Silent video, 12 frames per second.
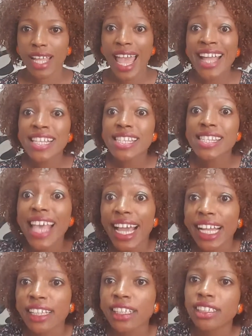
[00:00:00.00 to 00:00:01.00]
And
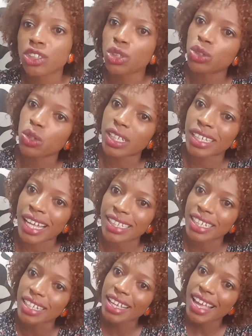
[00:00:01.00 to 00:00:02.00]
take a decision today that
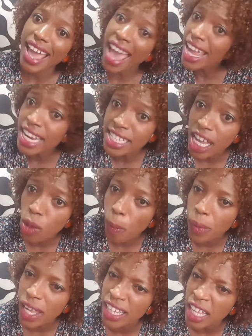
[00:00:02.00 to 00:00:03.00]
anytime you
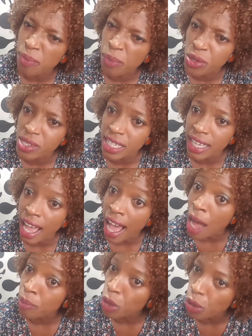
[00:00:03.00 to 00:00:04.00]
play that music,
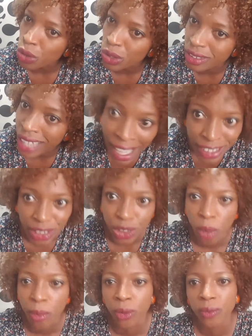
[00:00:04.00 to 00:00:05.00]
I'm not going to dance
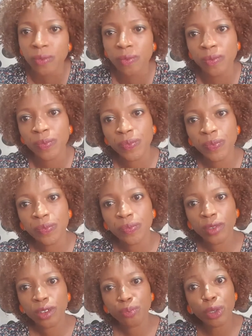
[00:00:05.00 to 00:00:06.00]
no more.
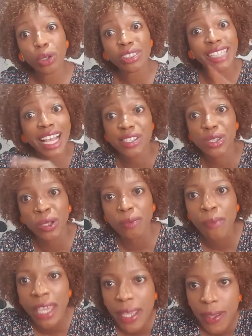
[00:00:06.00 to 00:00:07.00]
Because that's not
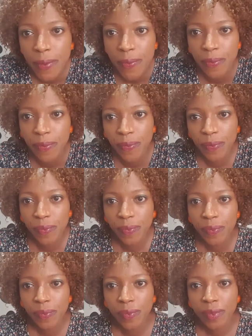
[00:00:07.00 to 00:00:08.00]
me.
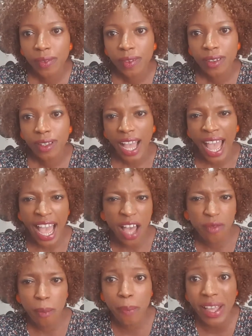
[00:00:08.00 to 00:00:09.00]
I
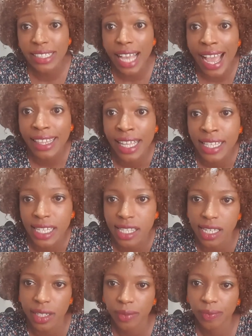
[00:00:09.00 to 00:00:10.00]
have a better
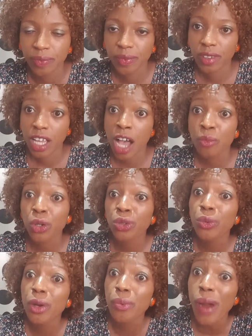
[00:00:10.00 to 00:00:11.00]
identity. I'm going to
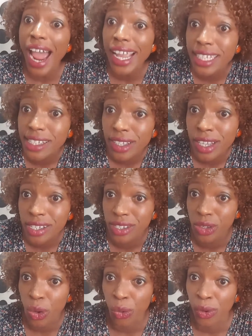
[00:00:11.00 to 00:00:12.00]
rewrite the
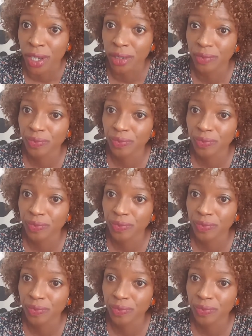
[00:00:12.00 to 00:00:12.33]
story